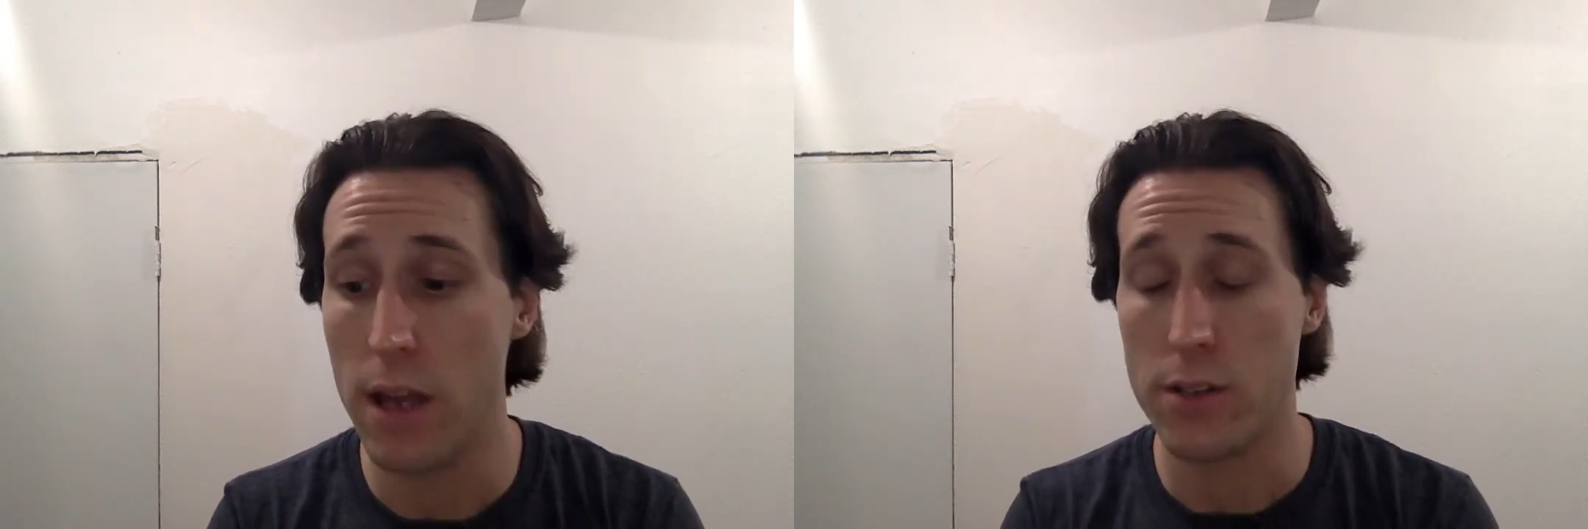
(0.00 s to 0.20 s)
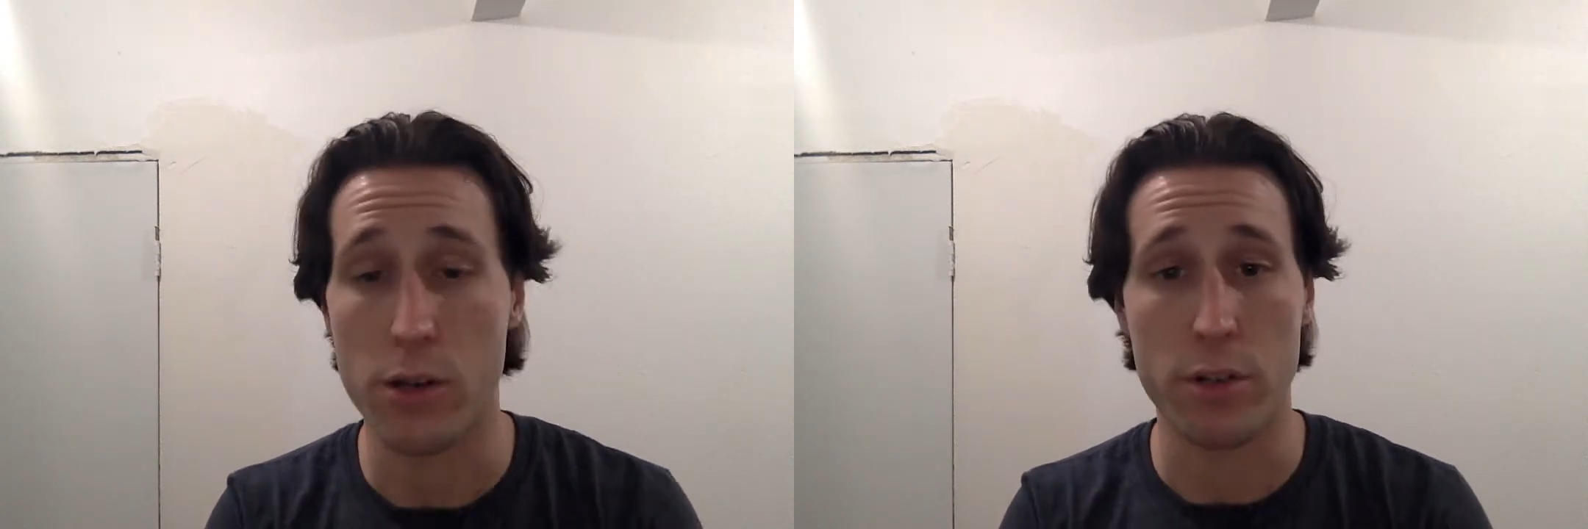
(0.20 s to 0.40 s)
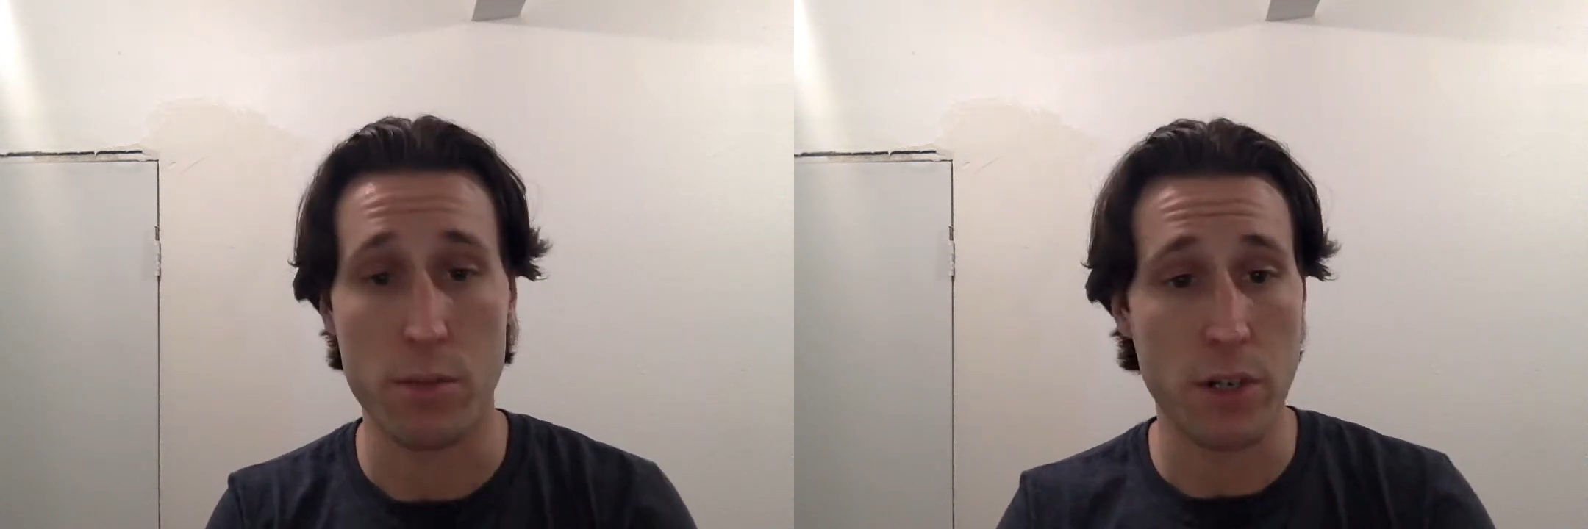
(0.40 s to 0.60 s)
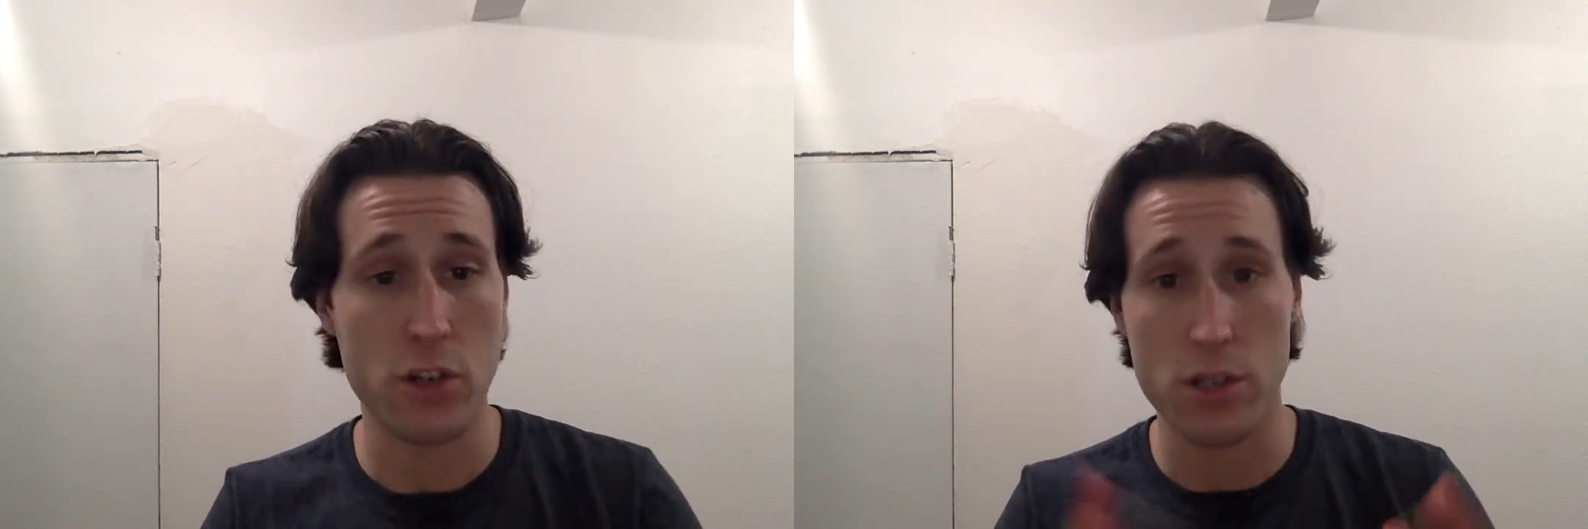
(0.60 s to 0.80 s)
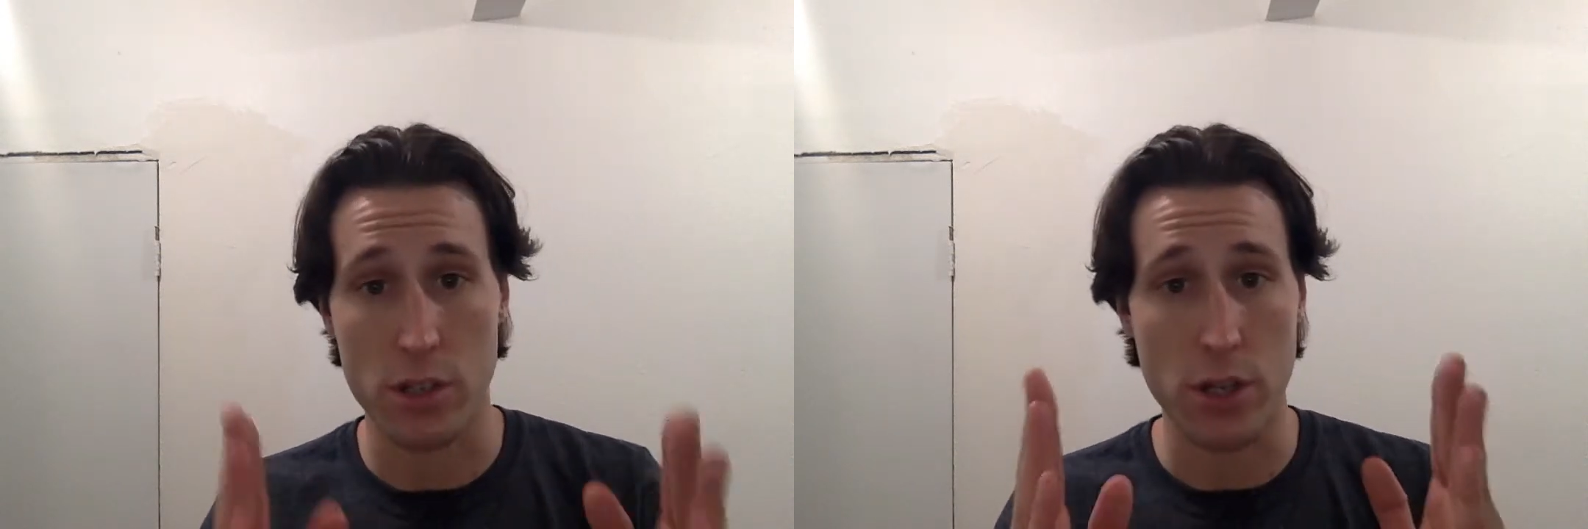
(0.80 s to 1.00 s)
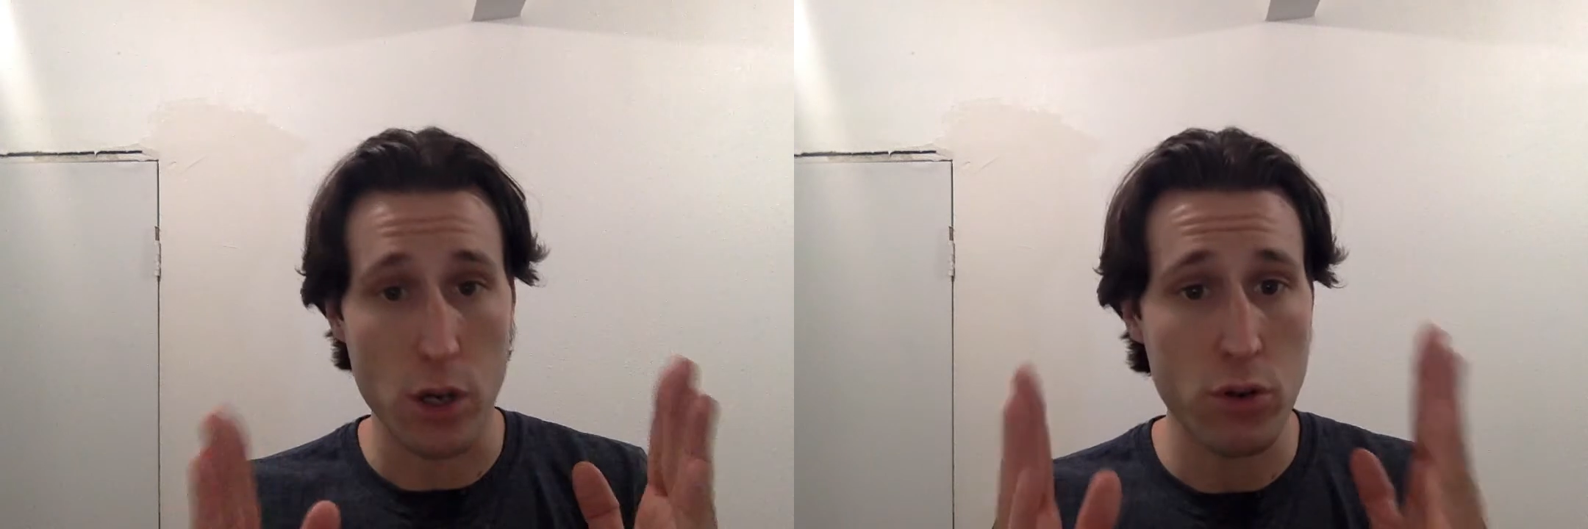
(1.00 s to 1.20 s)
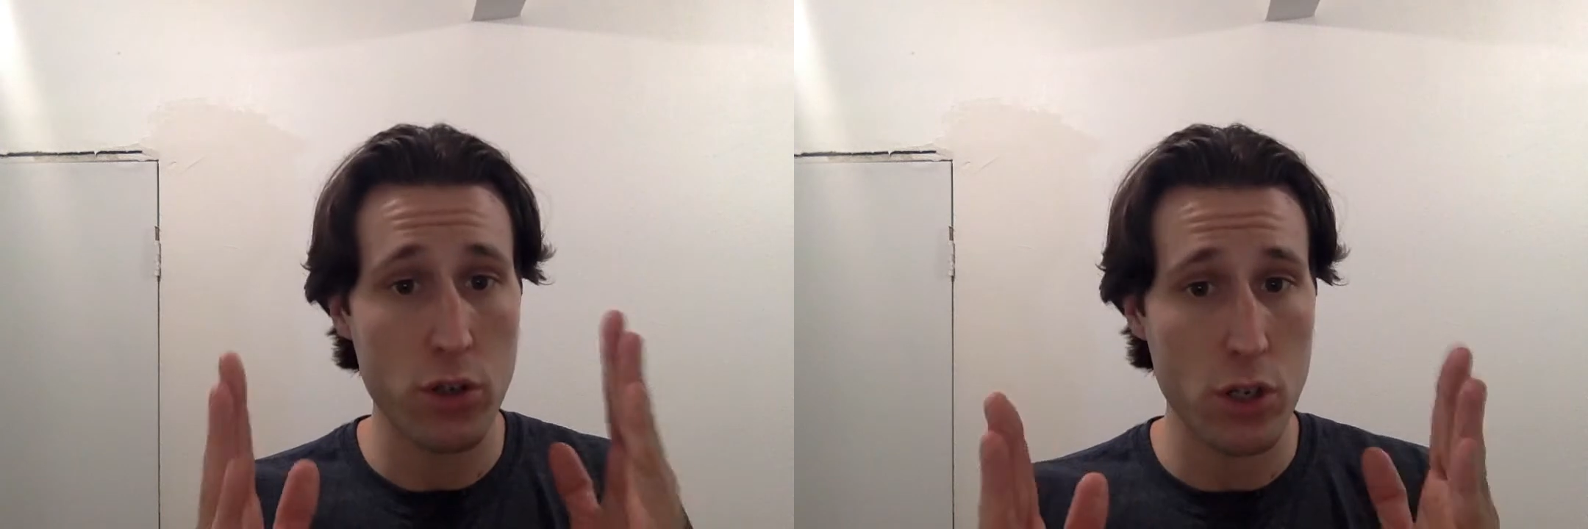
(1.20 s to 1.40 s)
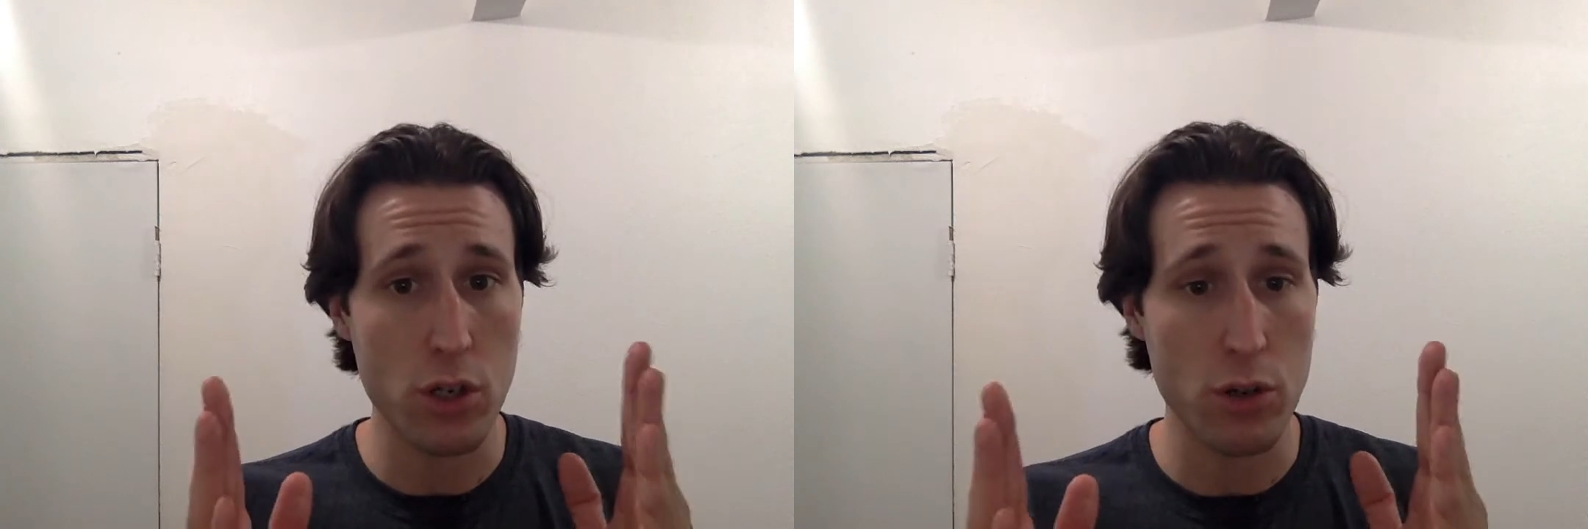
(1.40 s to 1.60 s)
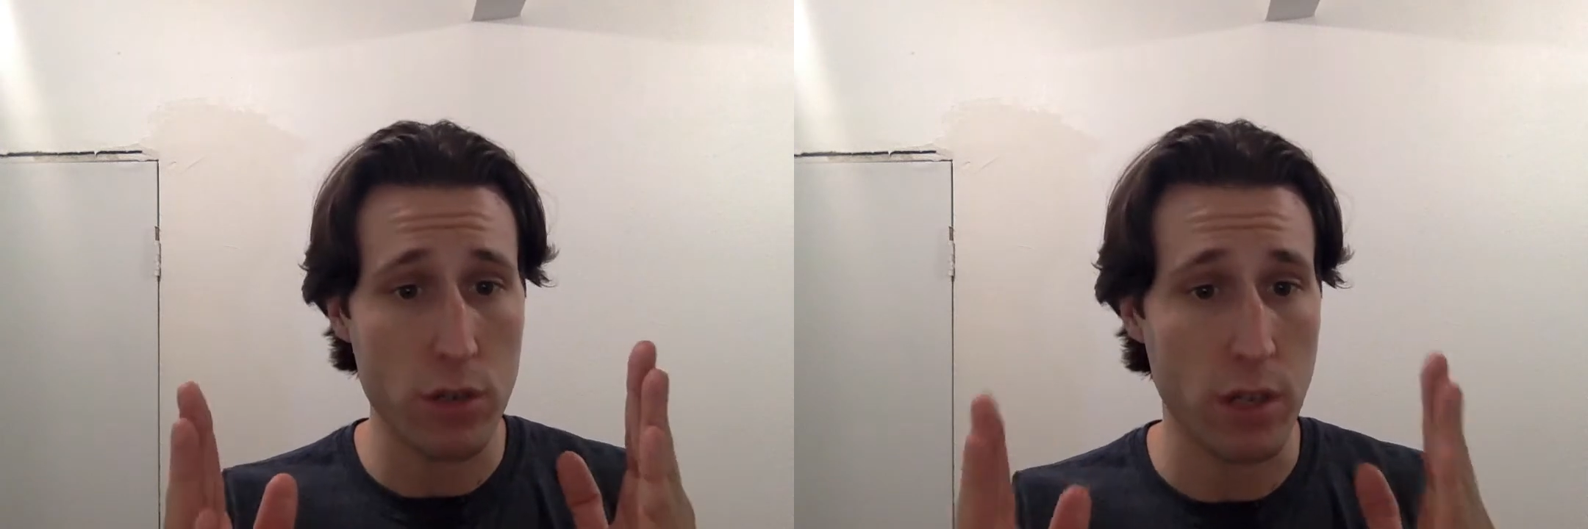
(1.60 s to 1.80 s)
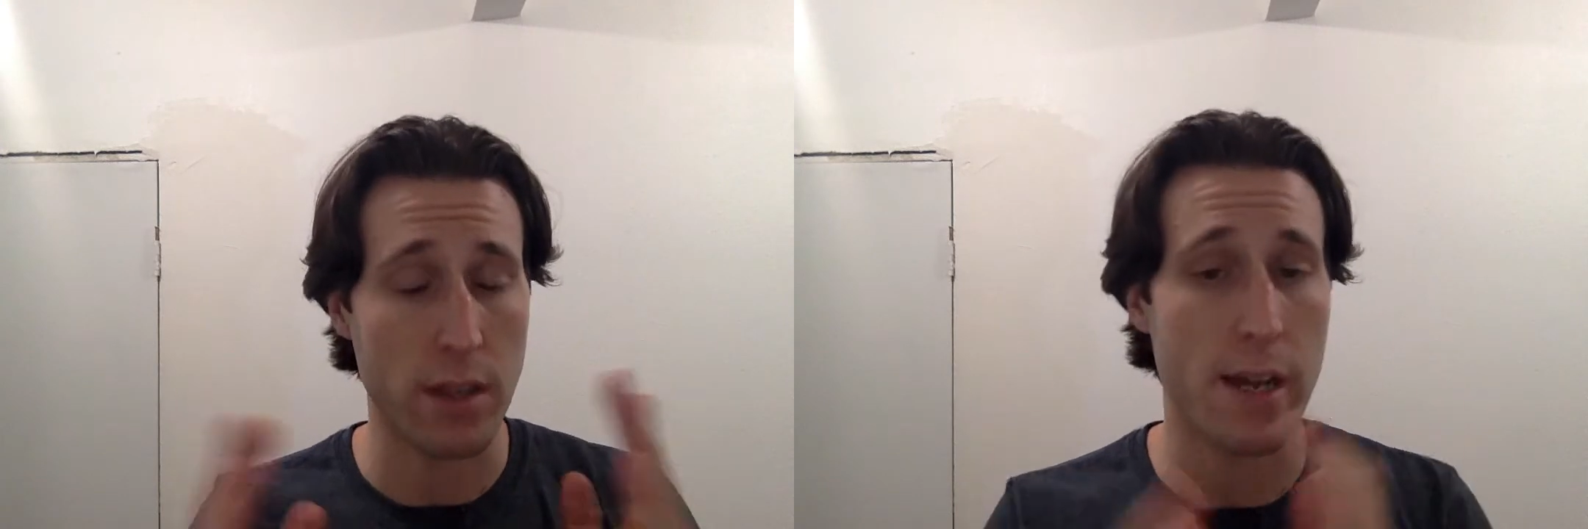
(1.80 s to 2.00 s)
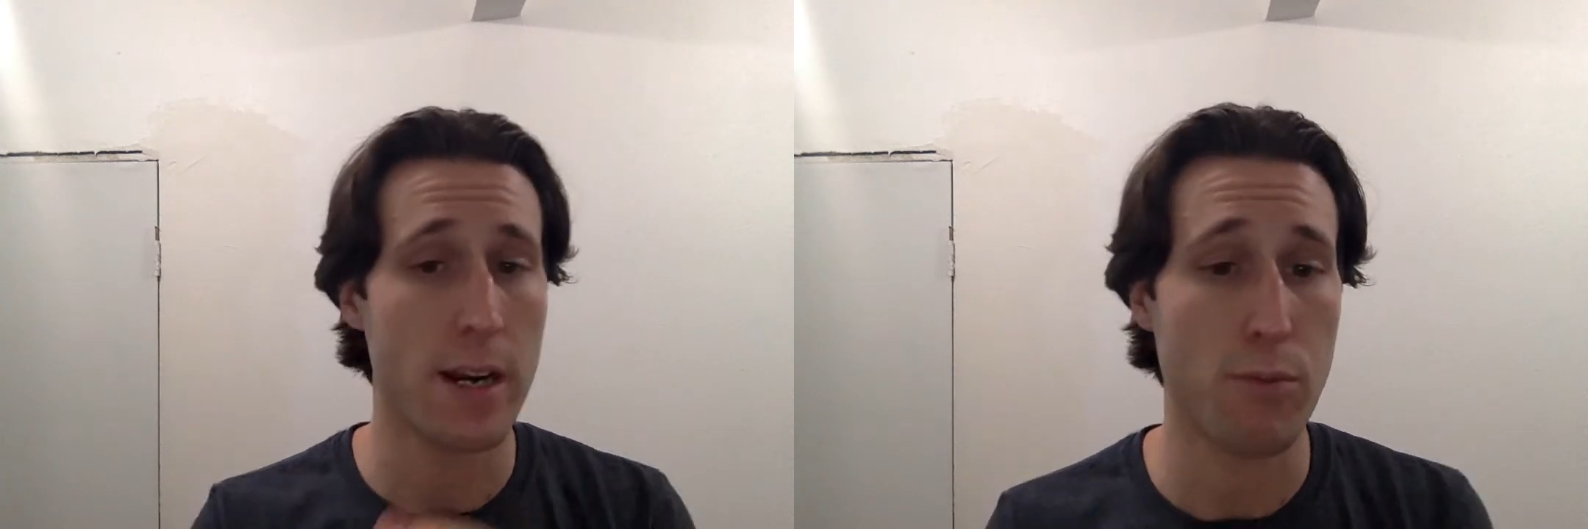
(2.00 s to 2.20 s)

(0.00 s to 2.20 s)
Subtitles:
So as much as those 2 synthetic